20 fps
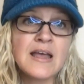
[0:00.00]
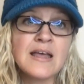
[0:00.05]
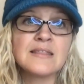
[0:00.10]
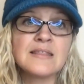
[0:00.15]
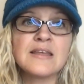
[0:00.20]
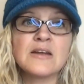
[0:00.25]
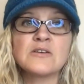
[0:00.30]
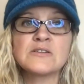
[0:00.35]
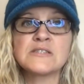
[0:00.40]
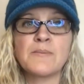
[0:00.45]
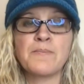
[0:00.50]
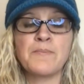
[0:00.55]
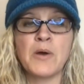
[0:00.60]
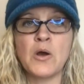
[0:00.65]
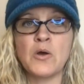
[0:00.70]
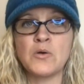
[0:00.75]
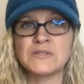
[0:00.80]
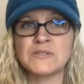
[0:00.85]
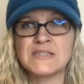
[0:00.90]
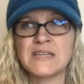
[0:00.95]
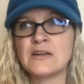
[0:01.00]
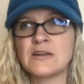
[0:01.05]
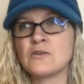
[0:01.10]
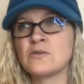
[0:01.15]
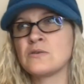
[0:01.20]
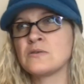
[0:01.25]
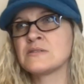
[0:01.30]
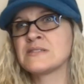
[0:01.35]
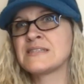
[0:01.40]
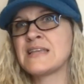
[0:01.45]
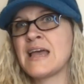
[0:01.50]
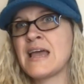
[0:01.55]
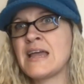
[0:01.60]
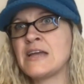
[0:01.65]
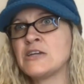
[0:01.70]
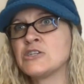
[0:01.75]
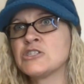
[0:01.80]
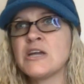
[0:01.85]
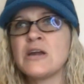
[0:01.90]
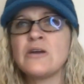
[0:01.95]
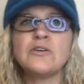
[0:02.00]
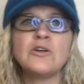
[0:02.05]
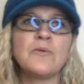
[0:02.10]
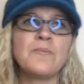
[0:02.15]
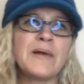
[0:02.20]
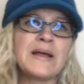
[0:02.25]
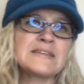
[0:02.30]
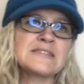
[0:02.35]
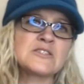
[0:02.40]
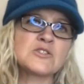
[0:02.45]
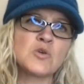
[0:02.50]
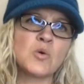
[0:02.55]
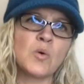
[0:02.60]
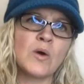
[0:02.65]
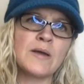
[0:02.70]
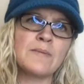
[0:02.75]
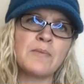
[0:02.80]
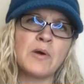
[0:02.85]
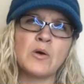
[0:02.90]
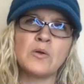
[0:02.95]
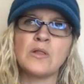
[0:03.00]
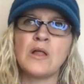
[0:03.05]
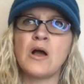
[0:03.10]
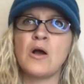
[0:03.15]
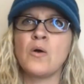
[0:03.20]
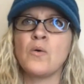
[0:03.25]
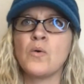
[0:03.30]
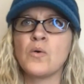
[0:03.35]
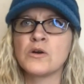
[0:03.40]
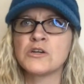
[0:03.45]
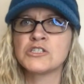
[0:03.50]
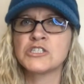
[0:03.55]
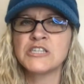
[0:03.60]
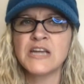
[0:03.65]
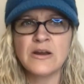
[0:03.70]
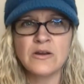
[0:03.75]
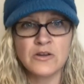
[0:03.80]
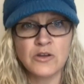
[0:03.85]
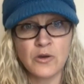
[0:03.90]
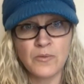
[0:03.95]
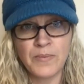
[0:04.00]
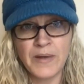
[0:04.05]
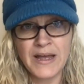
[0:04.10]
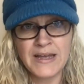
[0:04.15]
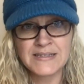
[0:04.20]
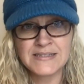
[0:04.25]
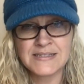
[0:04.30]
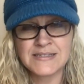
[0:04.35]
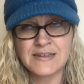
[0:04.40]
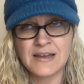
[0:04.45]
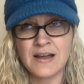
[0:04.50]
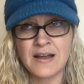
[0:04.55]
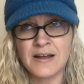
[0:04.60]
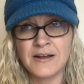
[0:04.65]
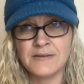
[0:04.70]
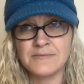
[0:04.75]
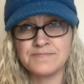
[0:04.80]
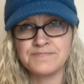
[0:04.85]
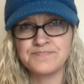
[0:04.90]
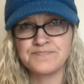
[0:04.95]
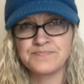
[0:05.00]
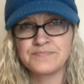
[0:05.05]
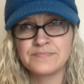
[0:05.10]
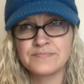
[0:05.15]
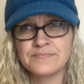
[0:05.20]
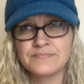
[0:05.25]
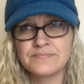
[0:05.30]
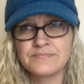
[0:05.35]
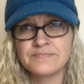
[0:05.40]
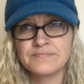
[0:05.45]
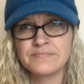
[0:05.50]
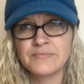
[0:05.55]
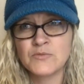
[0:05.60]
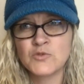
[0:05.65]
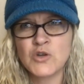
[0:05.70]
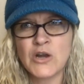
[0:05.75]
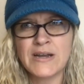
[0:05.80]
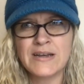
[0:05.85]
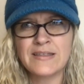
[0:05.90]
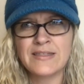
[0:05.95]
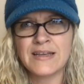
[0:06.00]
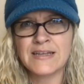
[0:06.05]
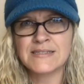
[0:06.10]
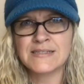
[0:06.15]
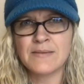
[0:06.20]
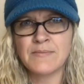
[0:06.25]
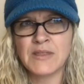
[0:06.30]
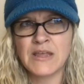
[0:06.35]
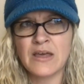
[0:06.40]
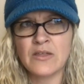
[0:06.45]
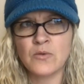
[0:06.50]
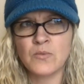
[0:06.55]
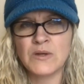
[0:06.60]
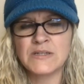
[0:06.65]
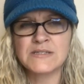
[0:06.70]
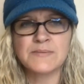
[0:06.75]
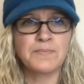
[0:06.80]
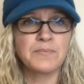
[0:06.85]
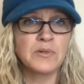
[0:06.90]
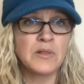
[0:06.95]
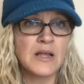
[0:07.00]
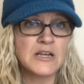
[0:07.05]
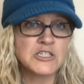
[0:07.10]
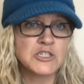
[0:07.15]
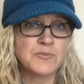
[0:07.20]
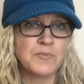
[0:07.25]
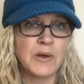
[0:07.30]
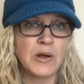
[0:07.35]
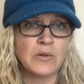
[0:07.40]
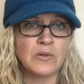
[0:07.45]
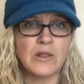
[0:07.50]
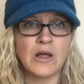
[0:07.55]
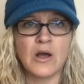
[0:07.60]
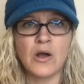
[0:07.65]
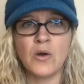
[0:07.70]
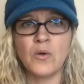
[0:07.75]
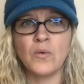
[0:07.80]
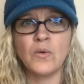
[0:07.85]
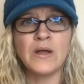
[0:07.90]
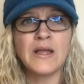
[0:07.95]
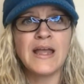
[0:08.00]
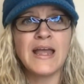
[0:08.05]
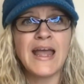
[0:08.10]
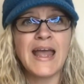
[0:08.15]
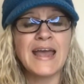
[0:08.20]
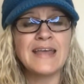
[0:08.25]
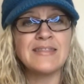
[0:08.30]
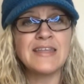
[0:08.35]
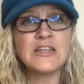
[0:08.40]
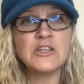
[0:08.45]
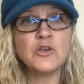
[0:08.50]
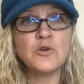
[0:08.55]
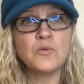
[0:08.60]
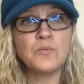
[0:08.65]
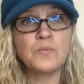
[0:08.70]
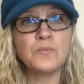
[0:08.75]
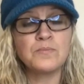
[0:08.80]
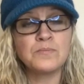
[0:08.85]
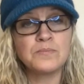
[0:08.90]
there is a post and it'll say, share your best toy Bolo or share your best, trying to think of some of the other ones, plush Bolo. And then you